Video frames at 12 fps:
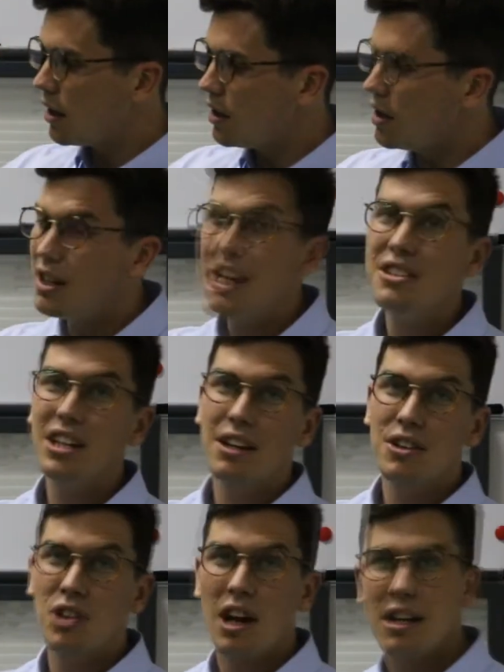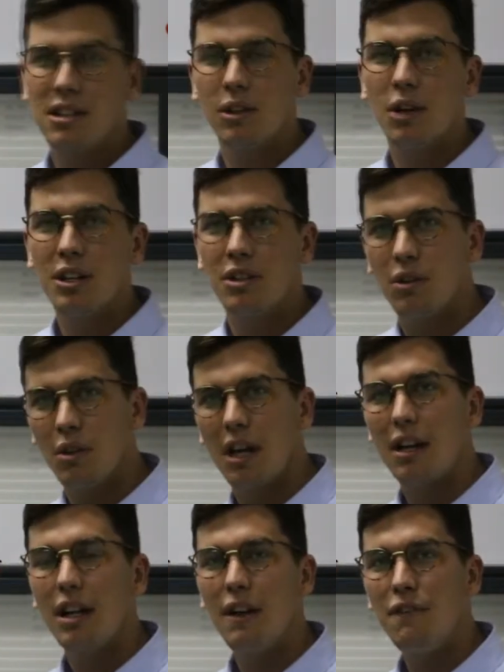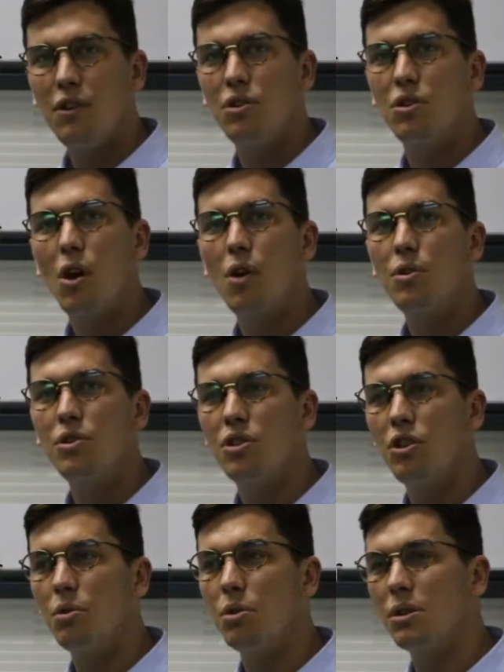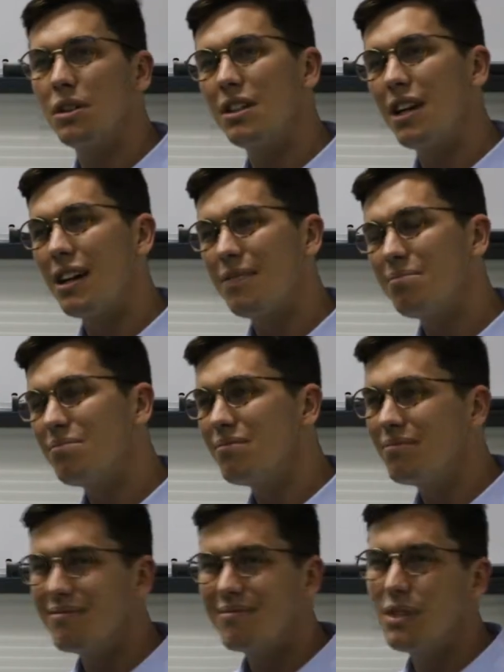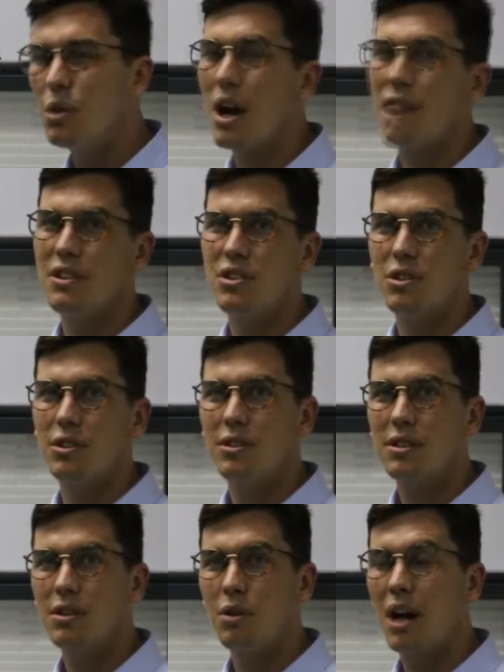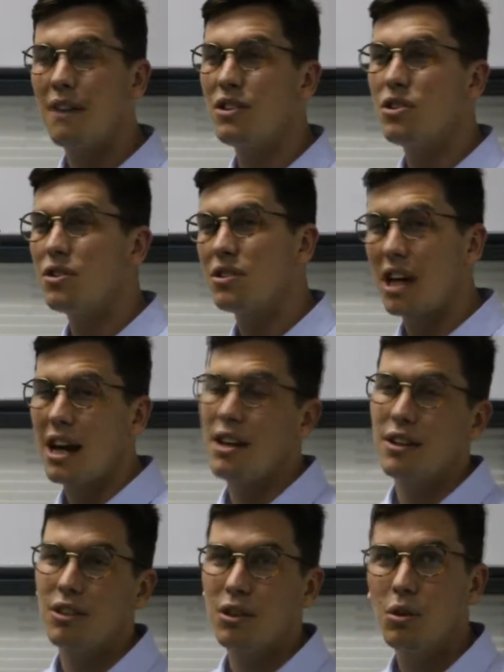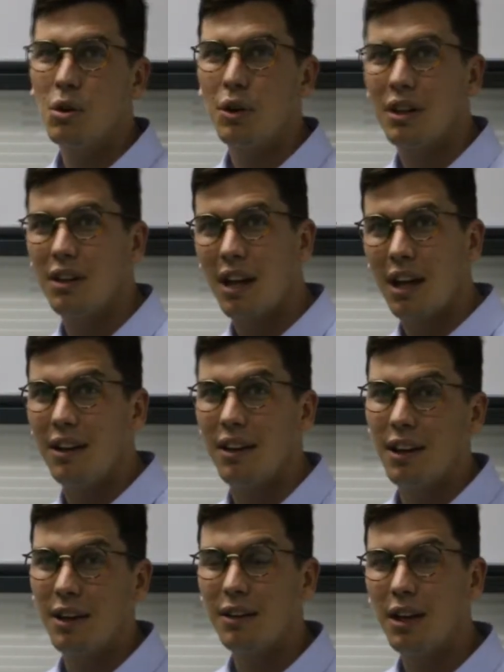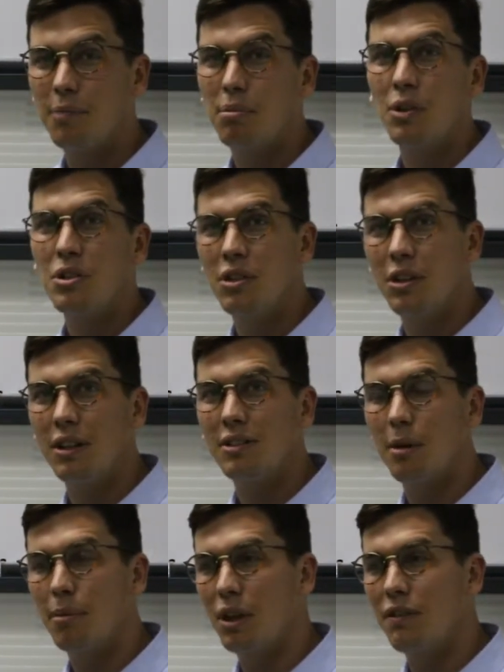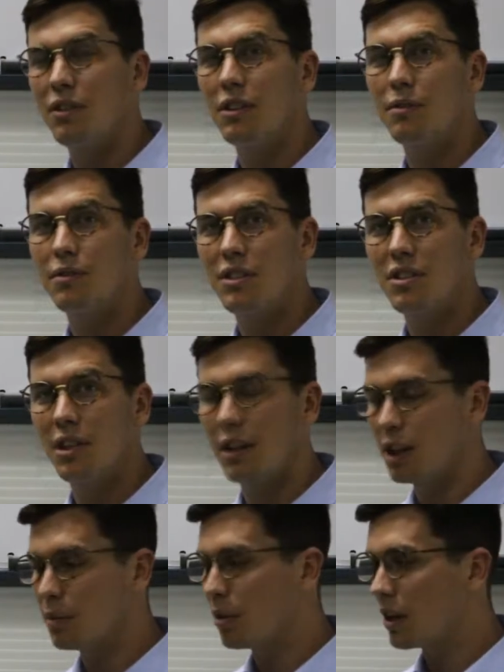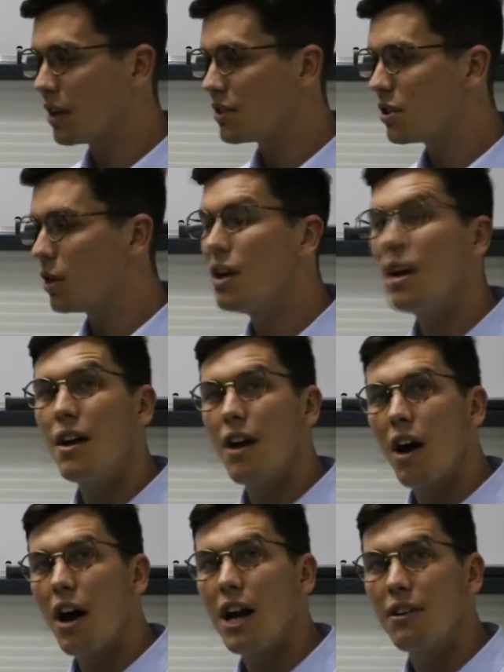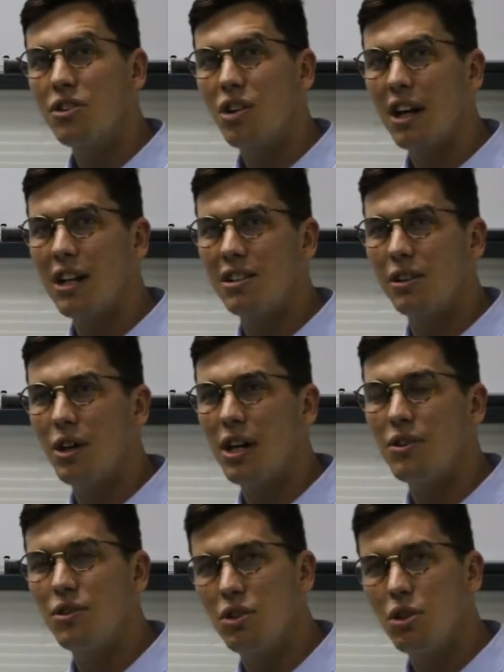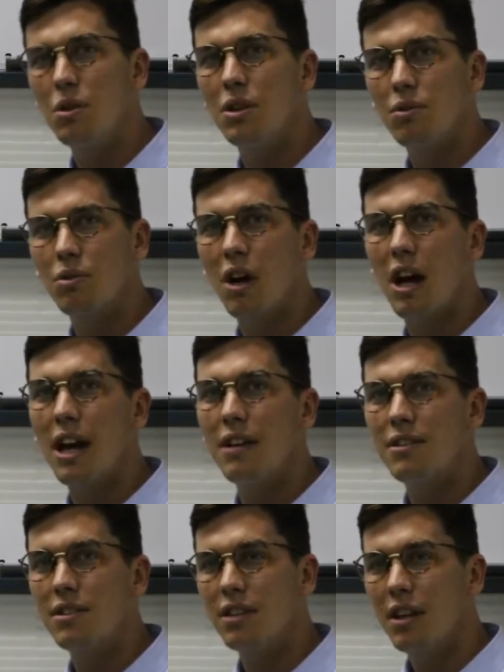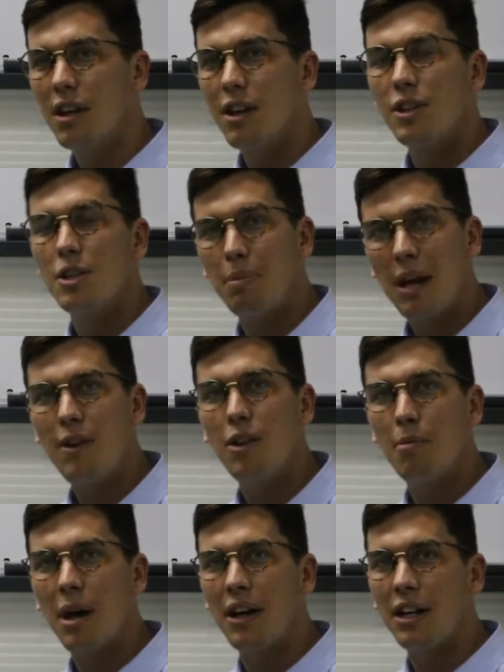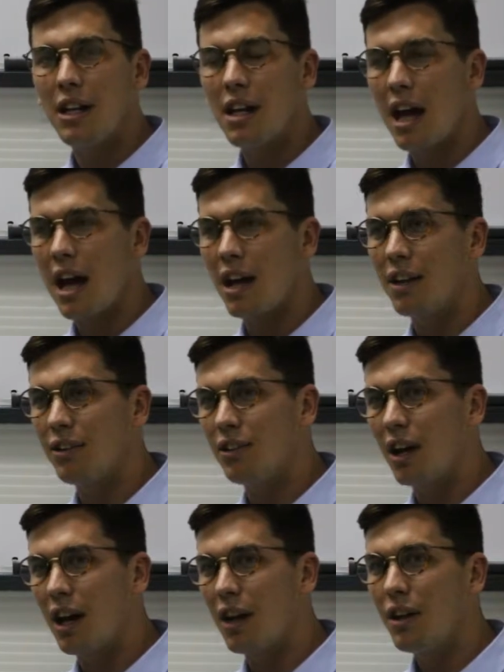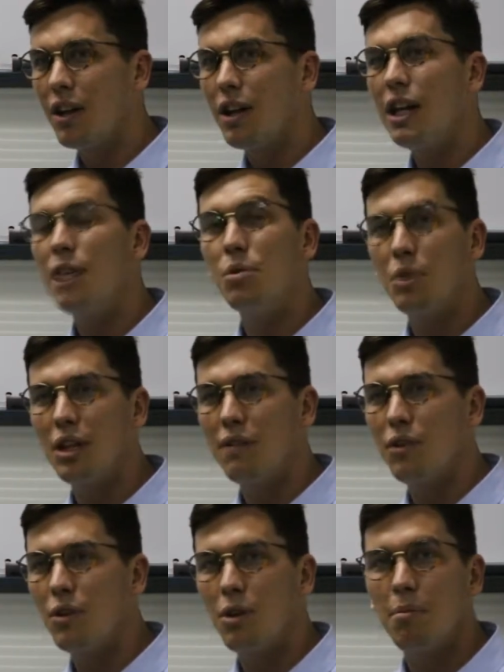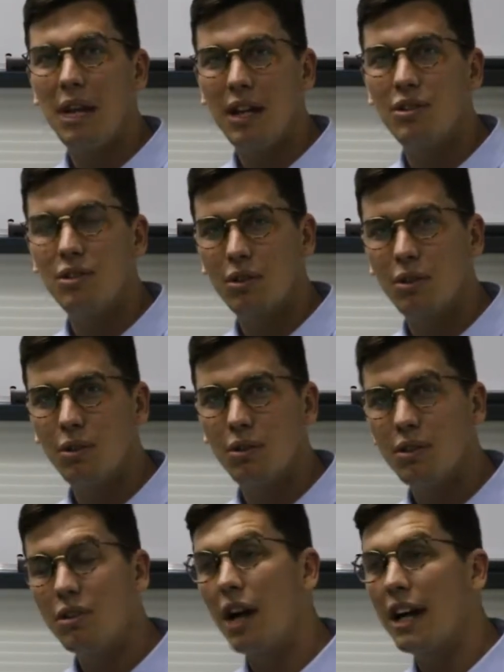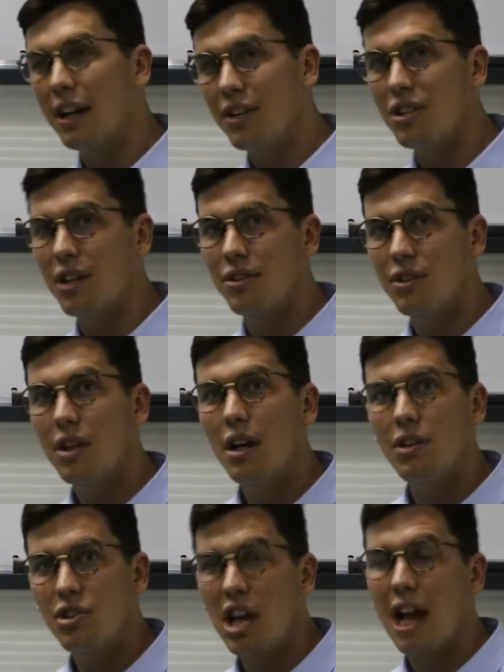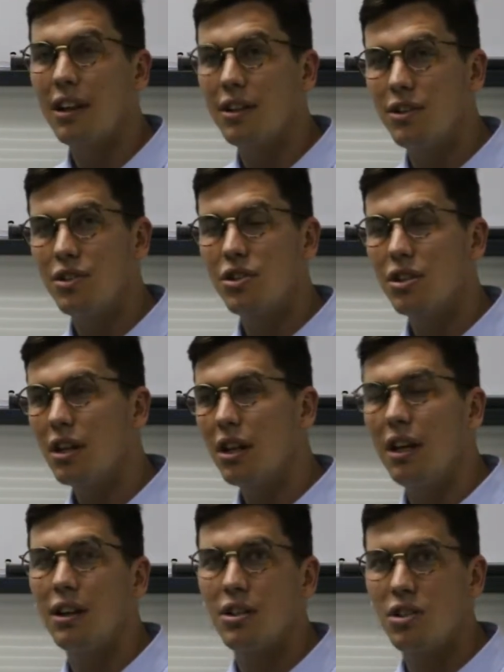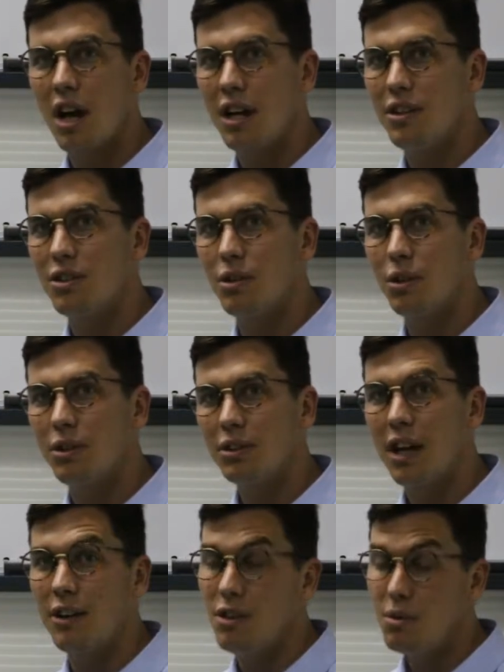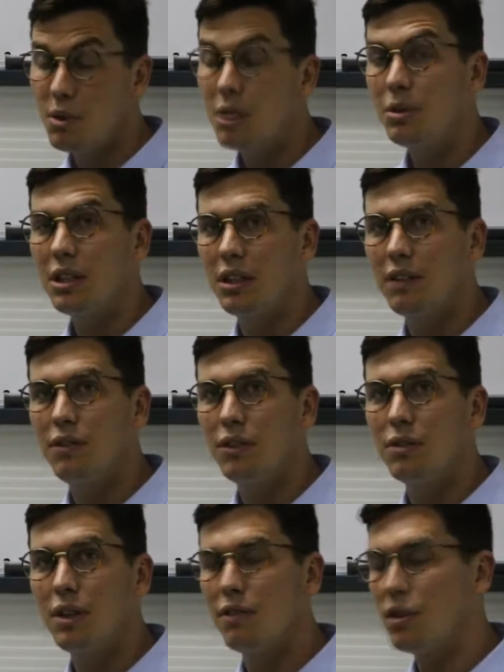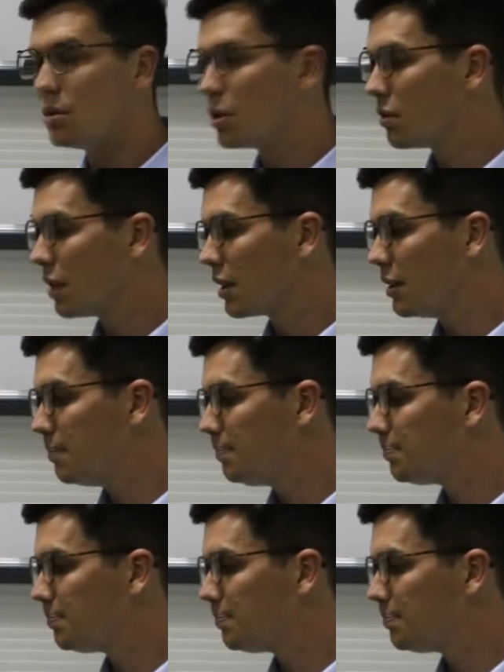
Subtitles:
You need to get a Chinese lawyer to do that. If you don't, you'll have issues. You'll have issues taking it to court and prosecuting somebody for stealing your product. So hire a Chinese lawyer, do it right, spend the money, and it will give you the means to, like I said, challenge in a Chinese court. And you will win if you do it correctly.